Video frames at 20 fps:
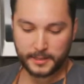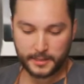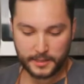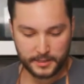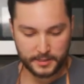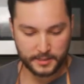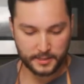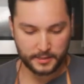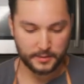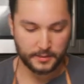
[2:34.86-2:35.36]

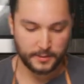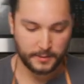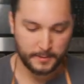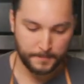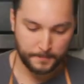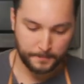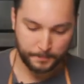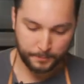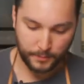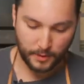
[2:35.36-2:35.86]
this
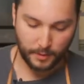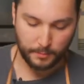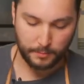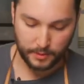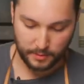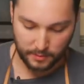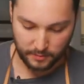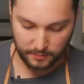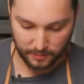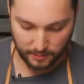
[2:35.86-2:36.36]

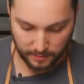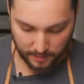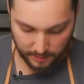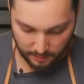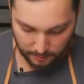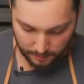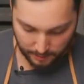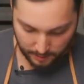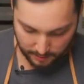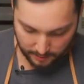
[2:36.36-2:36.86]
beautiful little
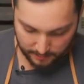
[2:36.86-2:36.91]
ball